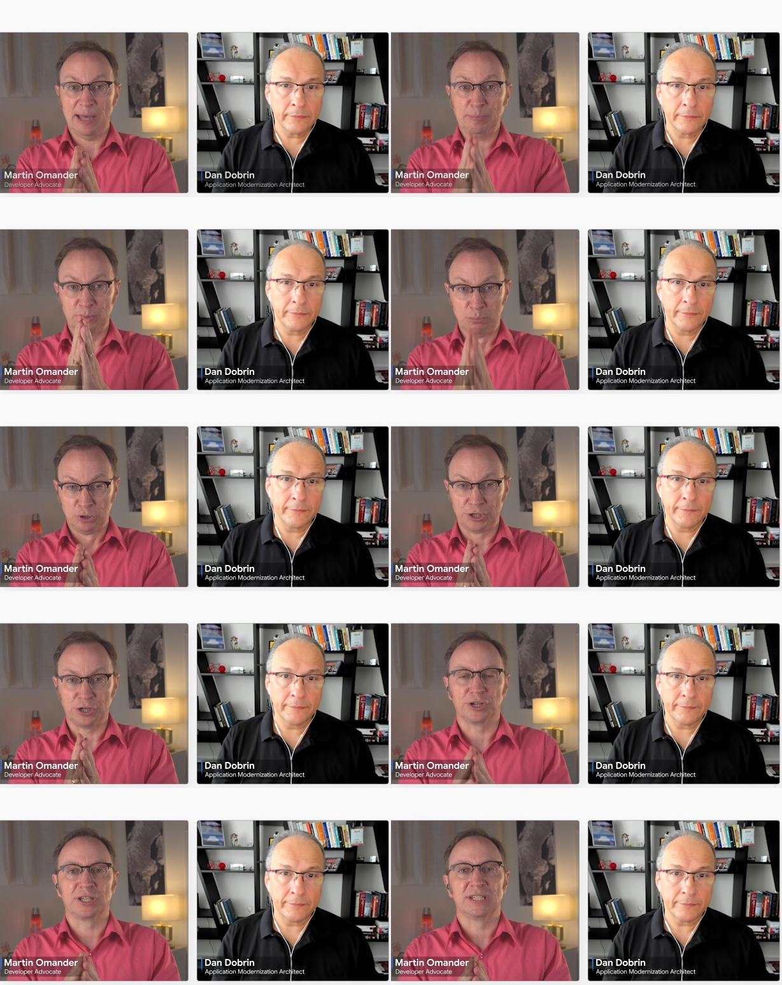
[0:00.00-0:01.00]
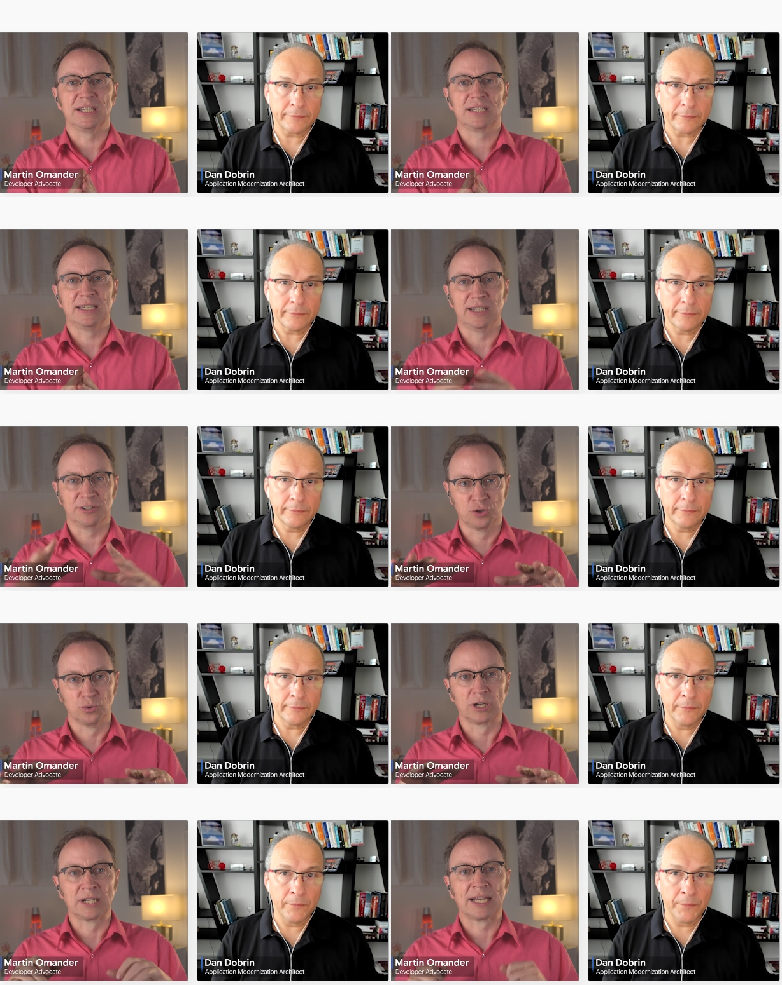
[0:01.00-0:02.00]
Speaker 1: app mod architect here at
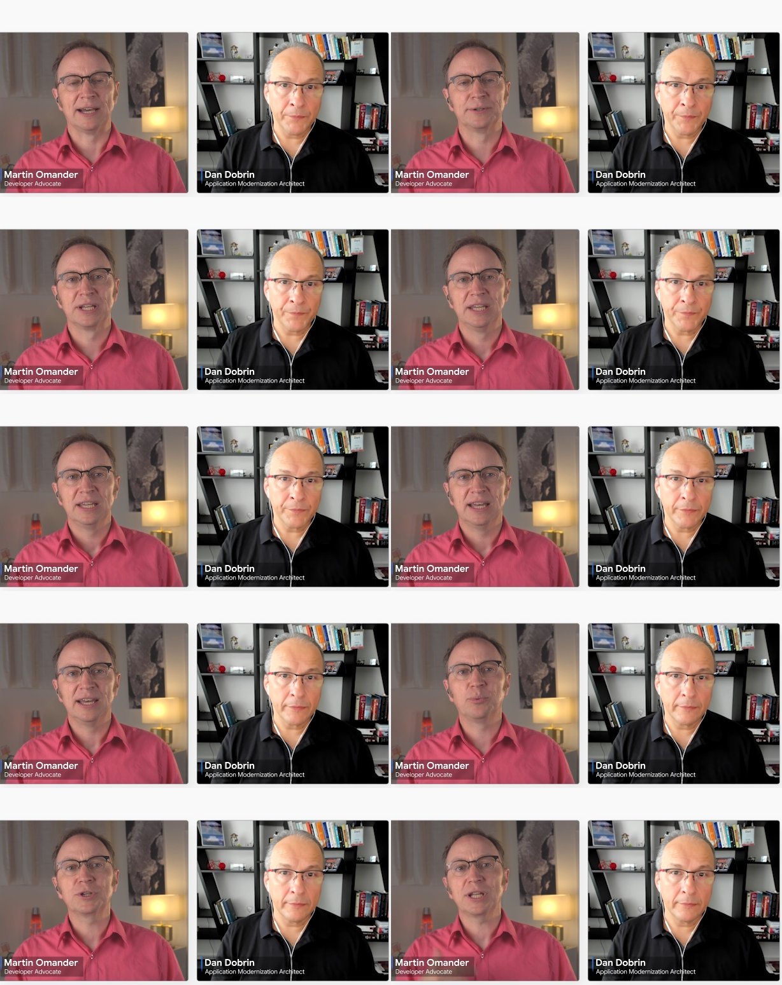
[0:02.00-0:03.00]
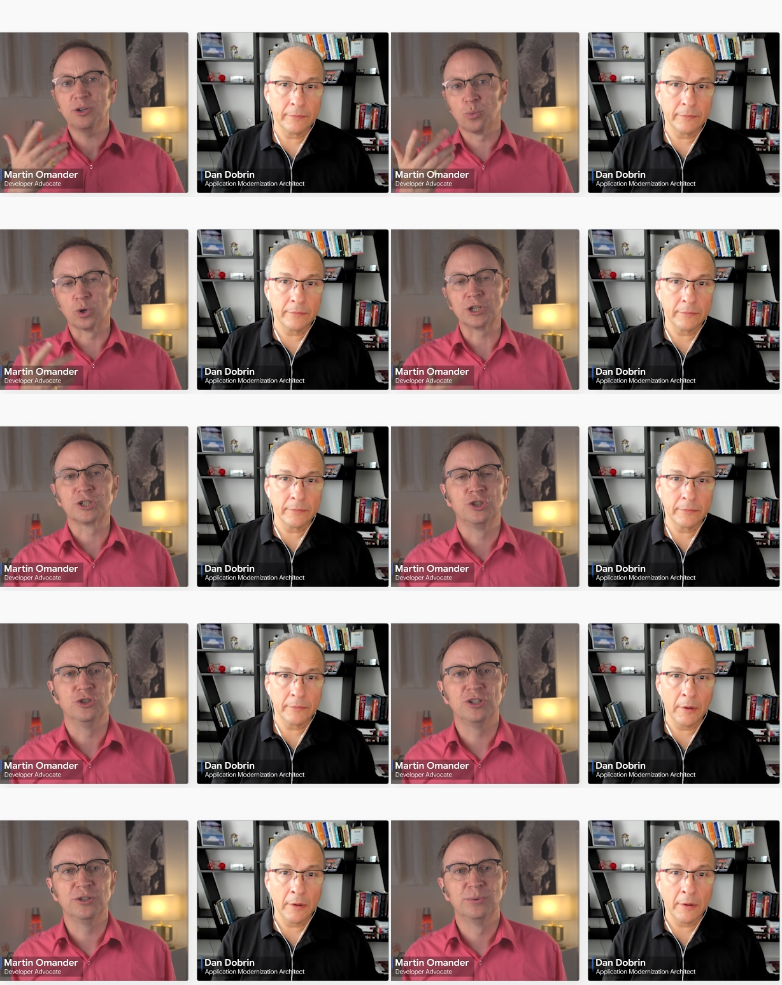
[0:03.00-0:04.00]
Google Cloud. Uh, what kind of work do
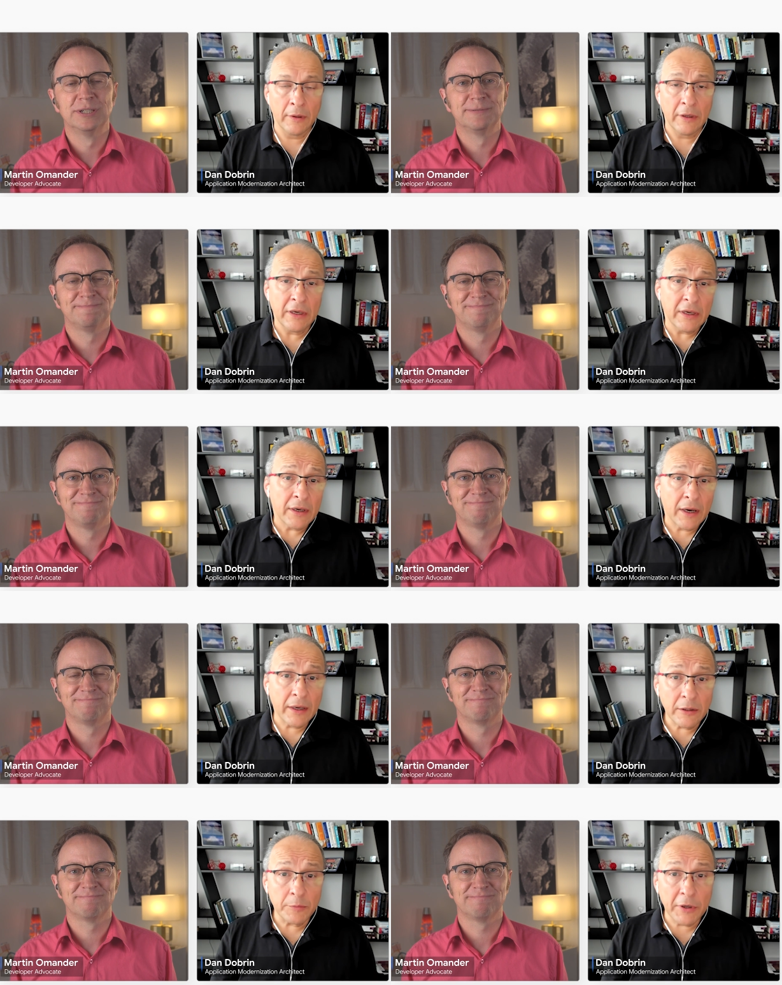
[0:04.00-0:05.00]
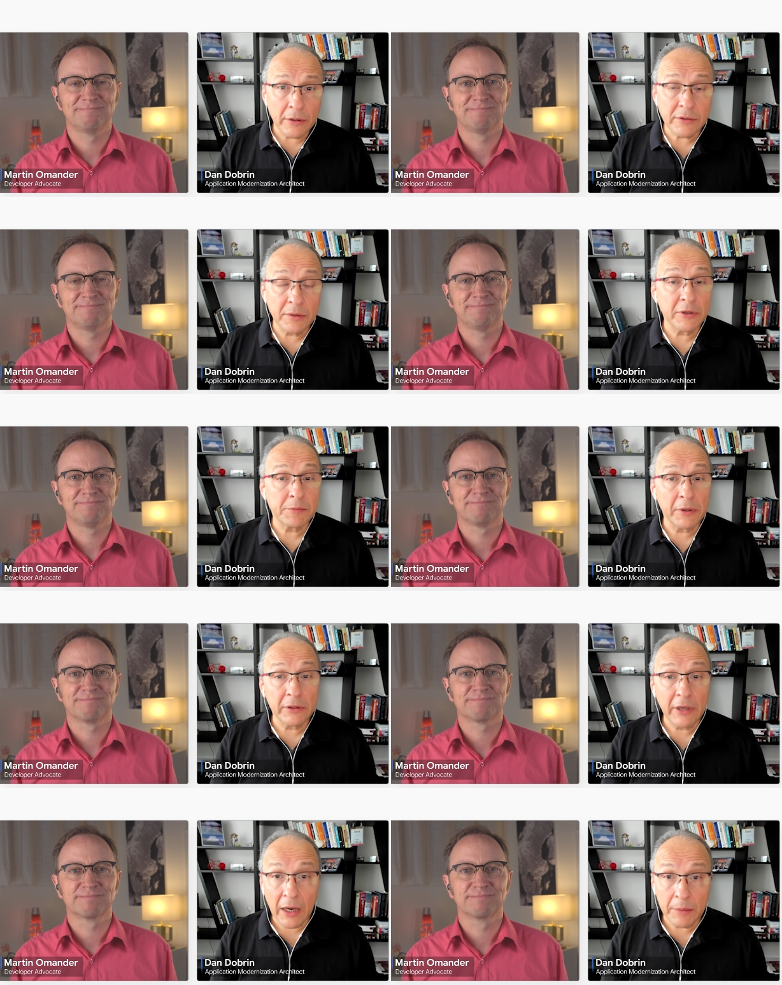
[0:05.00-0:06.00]
you do?
Speaker 2: I help customers
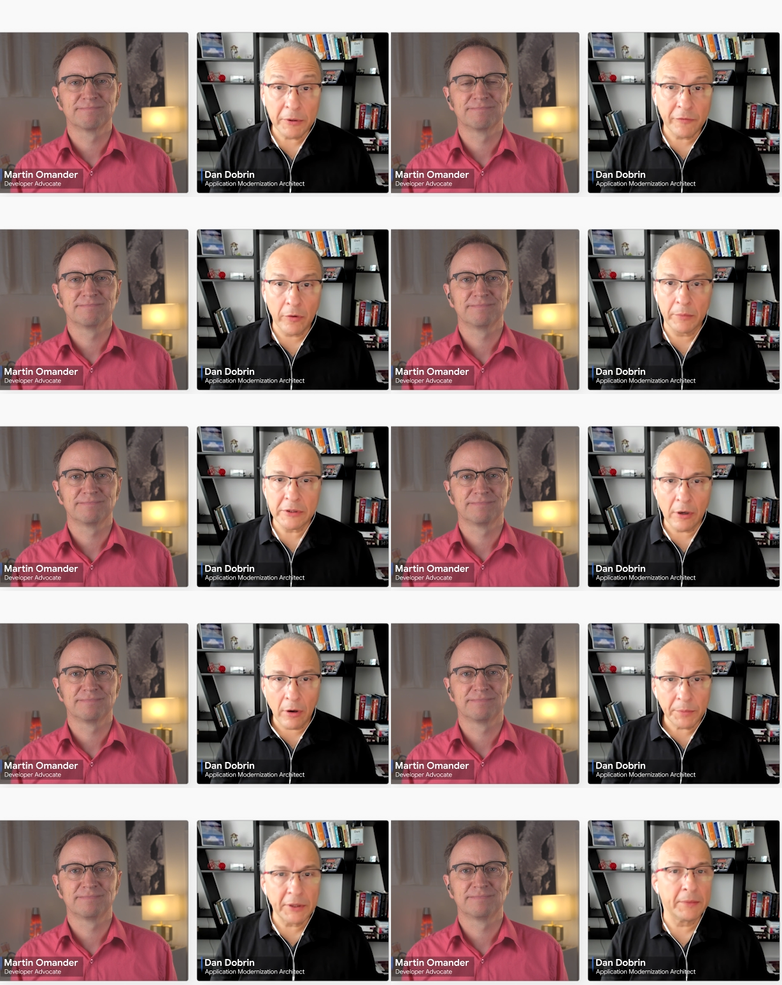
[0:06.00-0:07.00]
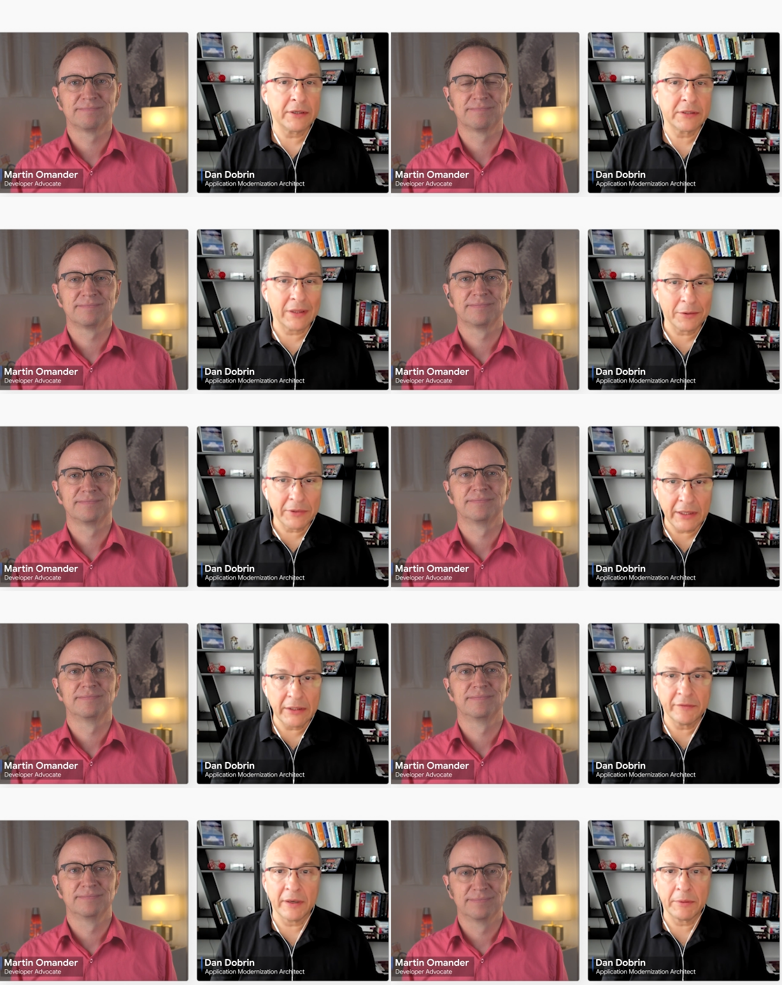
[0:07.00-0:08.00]
build high-performance, optimized,
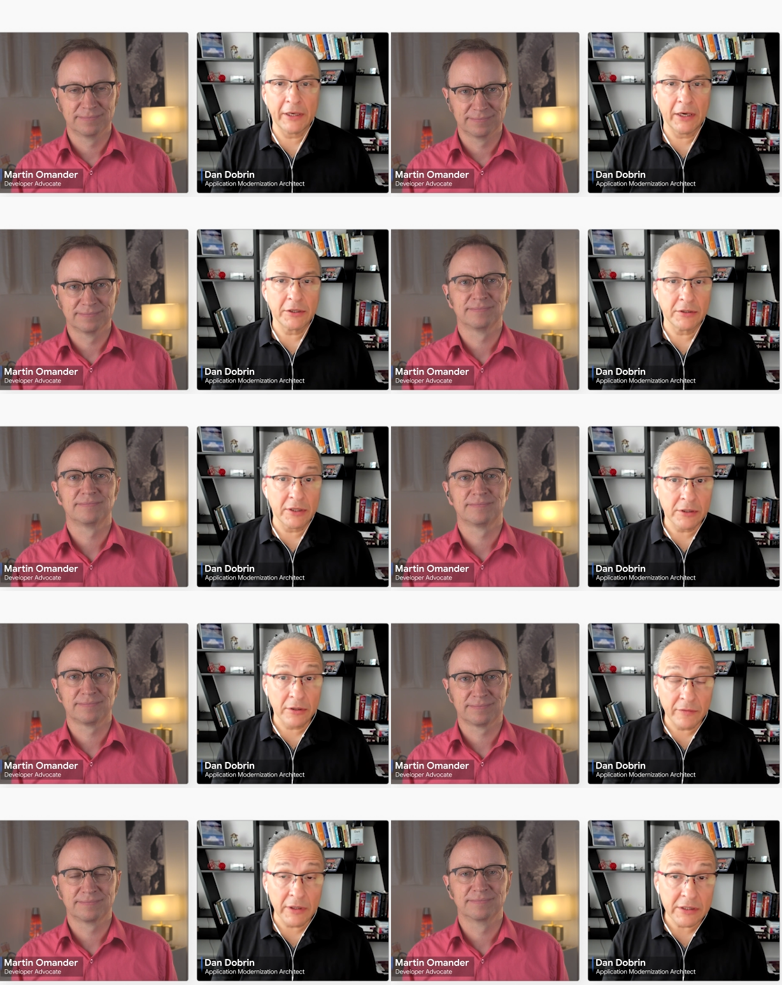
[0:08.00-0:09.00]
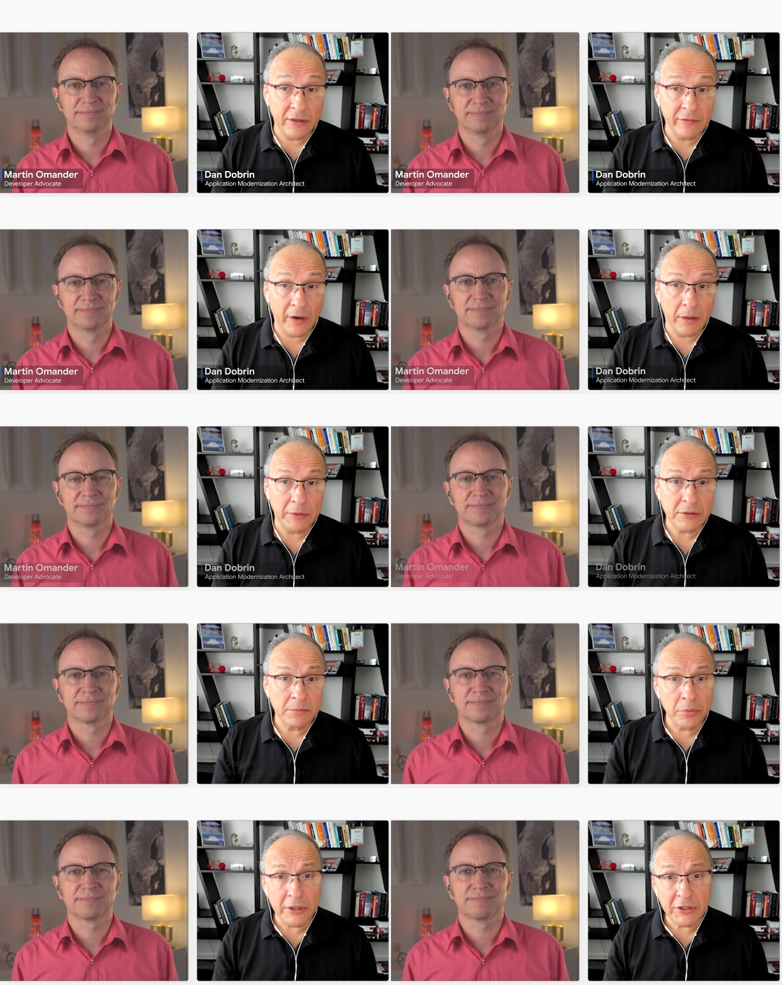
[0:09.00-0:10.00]
cloud-native applications in serverless environments,
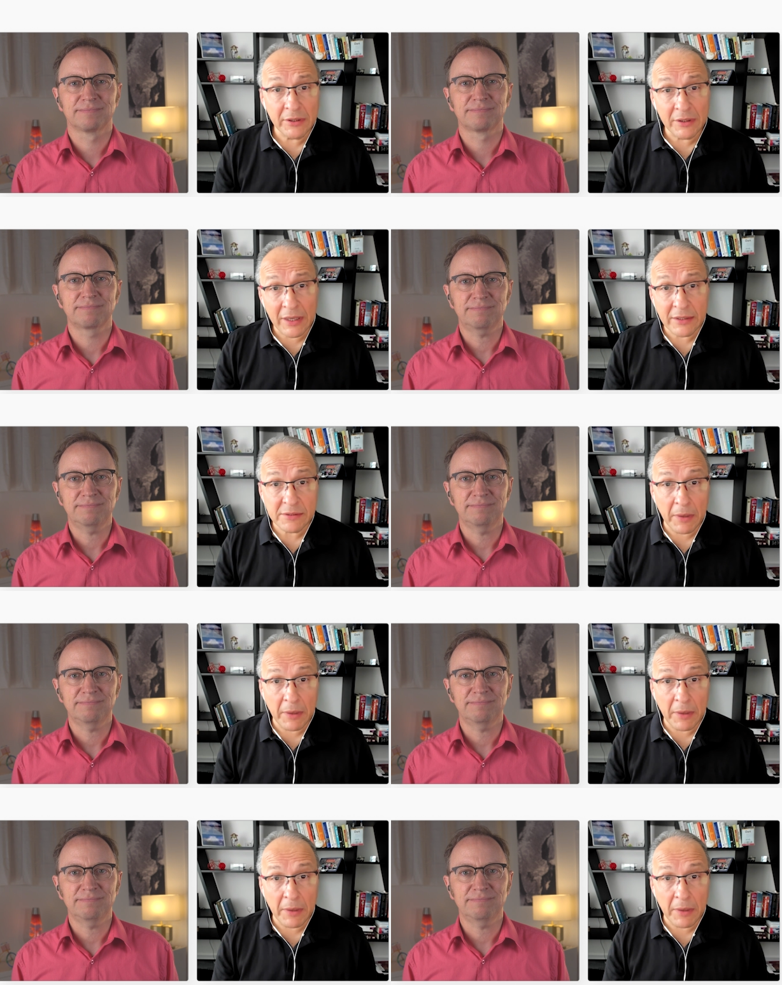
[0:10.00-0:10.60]
bridging the last